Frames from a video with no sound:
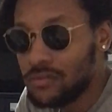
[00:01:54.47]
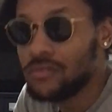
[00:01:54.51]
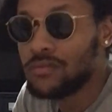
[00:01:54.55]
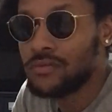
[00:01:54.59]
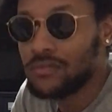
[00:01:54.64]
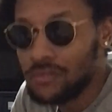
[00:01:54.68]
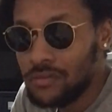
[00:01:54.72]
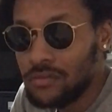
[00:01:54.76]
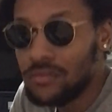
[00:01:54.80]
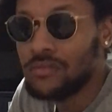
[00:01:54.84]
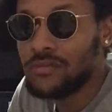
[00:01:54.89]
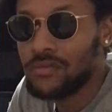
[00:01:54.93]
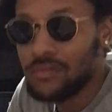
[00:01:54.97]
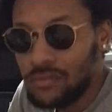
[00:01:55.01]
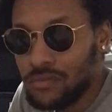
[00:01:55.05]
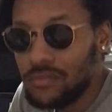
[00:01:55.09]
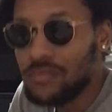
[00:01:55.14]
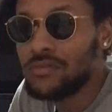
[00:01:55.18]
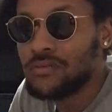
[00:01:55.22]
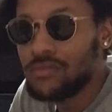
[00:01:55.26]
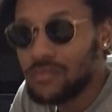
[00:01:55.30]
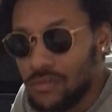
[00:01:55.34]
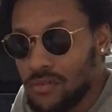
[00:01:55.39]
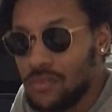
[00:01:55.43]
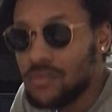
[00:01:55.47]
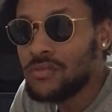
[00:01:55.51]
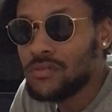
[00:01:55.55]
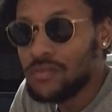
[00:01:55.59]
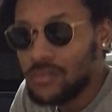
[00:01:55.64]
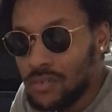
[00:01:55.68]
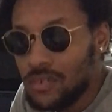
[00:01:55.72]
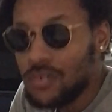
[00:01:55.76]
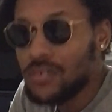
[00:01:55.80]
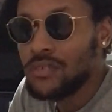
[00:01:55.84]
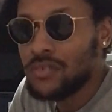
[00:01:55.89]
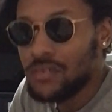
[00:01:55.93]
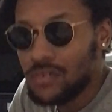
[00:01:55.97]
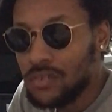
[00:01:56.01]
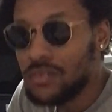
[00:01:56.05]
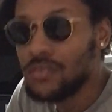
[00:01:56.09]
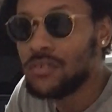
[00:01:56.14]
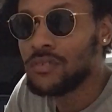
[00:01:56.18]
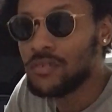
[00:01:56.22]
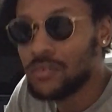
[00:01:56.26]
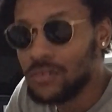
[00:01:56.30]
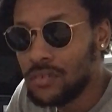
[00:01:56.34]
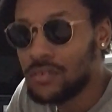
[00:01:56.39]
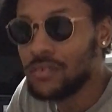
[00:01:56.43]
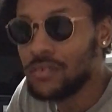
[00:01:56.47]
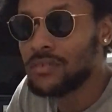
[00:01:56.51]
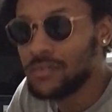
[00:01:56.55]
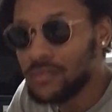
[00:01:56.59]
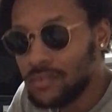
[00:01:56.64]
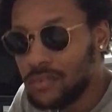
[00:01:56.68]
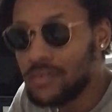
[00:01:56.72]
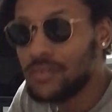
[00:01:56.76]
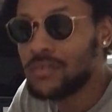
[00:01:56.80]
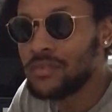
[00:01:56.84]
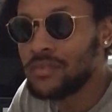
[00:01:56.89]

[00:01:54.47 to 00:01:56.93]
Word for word: extra holes, and I'm from the city. These bitches